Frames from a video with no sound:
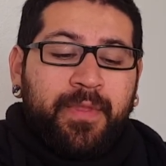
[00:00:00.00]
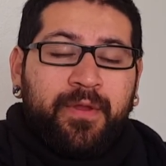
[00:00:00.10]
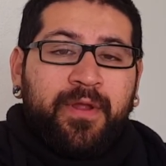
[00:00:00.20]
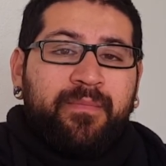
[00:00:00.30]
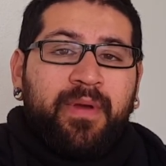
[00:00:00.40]
you
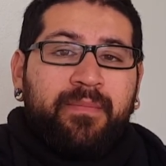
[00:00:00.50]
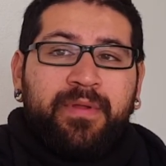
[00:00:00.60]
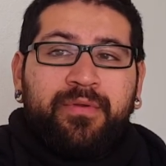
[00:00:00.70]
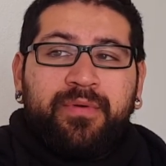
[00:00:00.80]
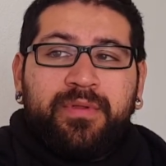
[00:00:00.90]
know, I've
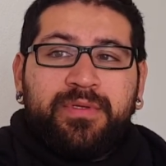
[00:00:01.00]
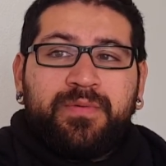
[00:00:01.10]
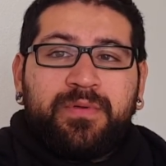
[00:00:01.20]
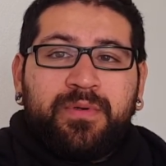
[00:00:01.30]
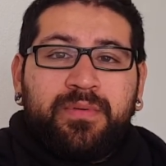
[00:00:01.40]
been doing this
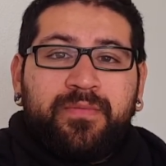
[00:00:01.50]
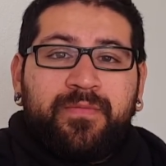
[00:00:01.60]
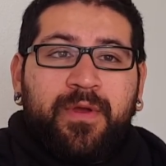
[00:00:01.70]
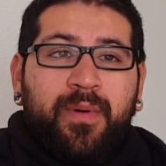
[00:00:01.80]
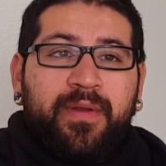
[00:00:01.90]
for
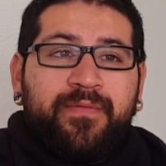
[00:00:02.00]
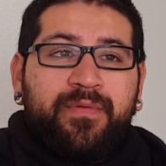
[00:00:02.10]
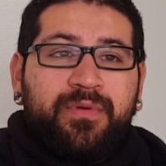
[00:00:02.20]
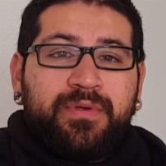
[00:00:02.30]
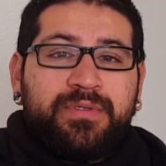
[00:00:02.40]
quite a few
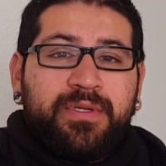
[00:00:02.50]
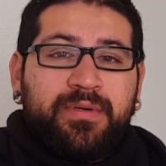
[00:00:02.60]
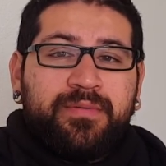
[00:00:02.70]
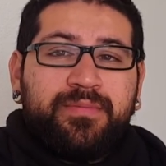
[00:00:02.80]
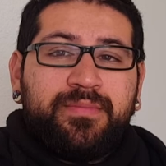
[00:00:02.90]
years
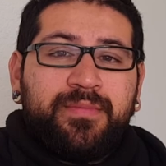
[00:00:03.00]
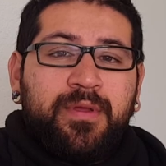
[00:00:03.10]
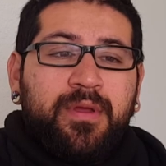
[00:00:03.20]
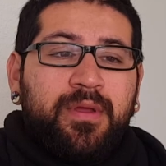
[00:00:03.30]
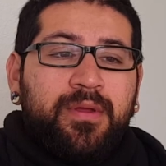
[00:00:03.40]
now,
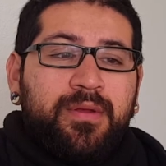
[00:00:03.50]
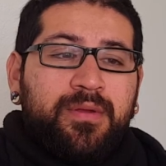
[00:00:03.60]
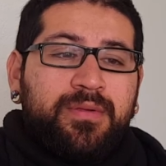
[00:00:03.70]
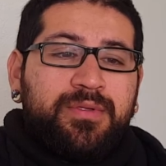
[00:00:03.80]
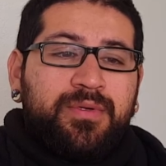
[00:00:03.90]

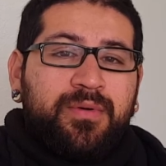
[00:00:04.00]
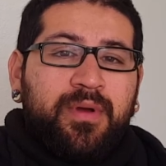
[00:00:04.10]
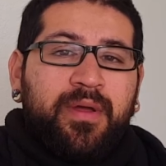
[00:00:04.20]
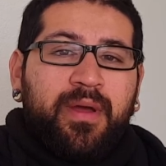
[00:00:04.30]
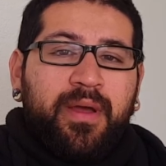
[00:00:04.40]
so
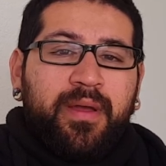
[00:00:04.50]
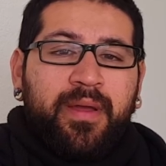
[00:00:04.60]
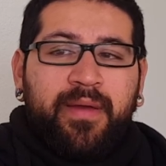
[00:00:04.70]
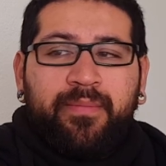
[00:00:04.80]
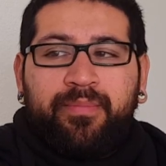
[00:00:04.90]
I
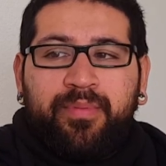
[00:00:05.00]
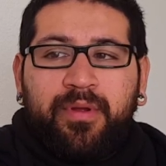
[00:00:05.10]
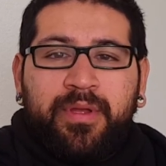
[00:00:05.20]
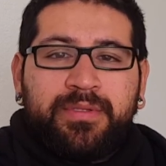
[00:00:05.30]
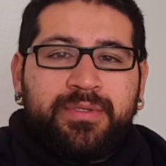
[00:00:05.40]
have a
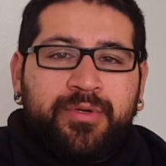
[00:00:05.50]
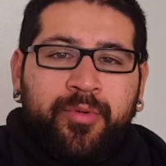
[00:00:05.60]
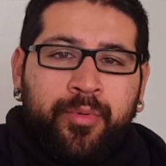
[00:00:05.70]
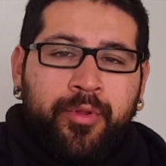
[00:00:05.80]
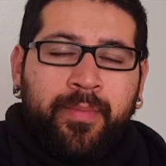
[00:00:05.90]

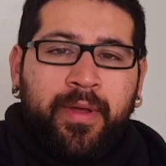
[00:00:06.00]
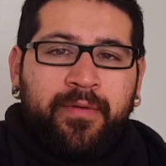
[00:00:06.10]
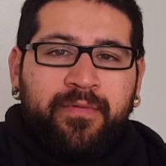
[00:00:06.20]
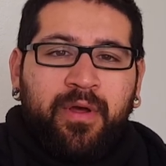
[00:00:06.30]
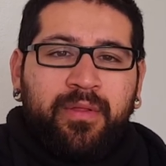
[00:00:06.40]
considerable amount
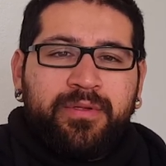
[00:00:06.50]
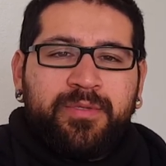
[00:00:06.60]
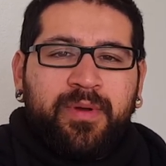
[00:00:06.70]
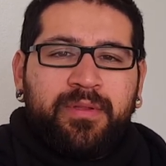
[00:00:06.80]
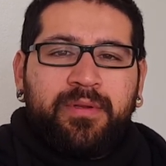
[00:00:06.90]
of knowledge
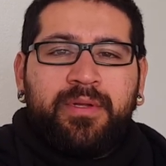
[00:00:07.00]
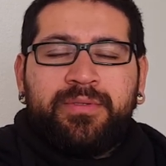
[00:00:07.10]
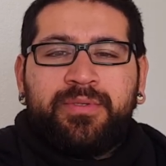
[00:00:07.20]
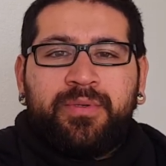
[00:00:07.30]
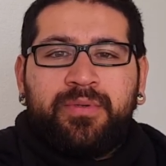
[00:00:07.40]
about the
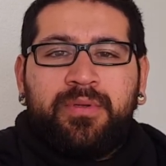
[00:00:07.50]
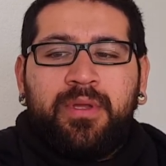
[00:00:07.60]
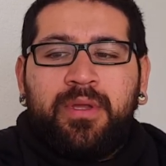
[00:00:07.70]
Delso,